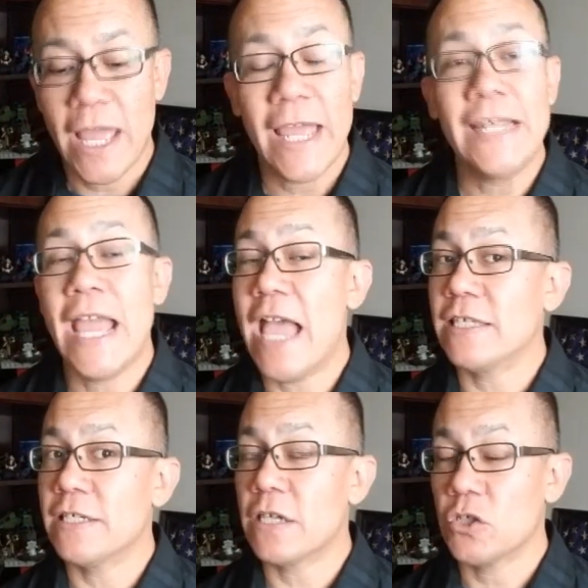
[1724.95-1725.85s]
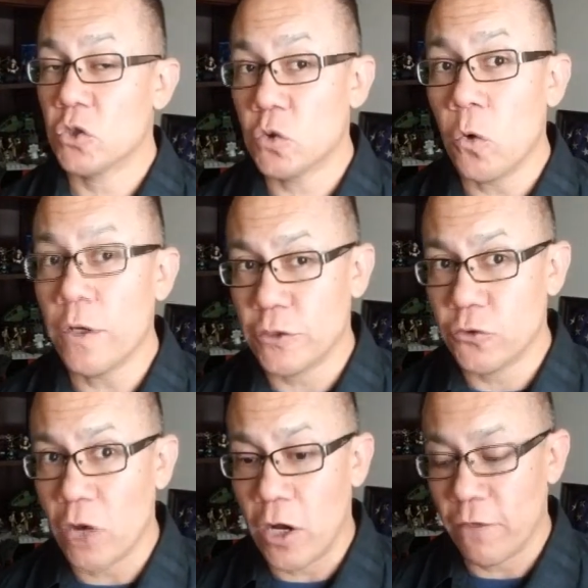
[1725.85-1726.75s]
and he has his sword
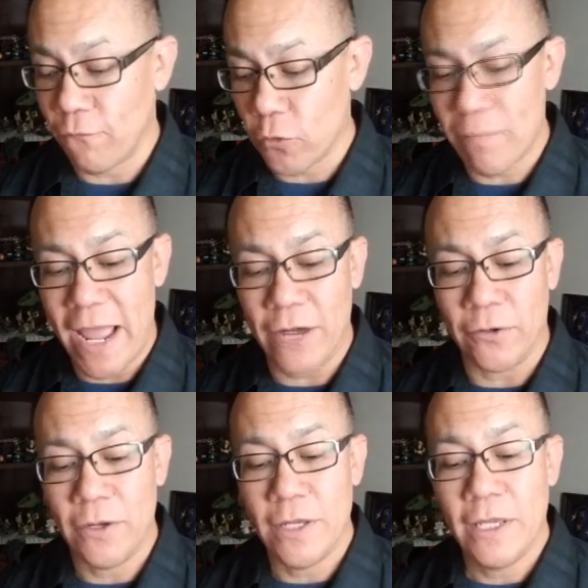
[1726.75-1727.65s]
drawn for battle.